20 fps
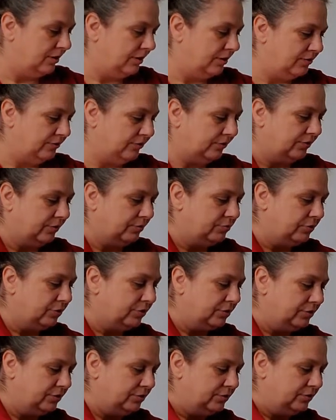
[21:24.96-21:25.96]
so I'm going
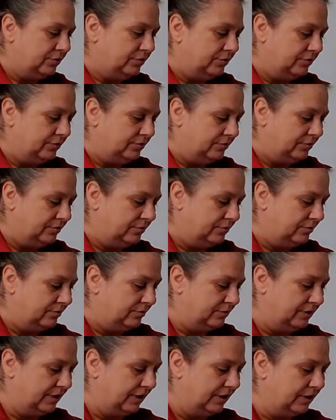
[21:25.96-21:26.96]
to
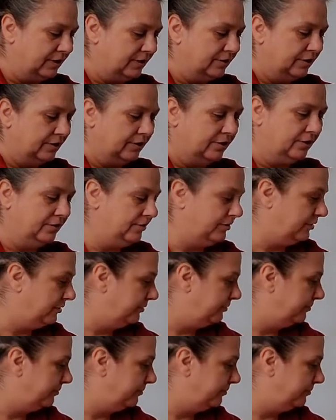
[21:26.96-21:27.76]
take it and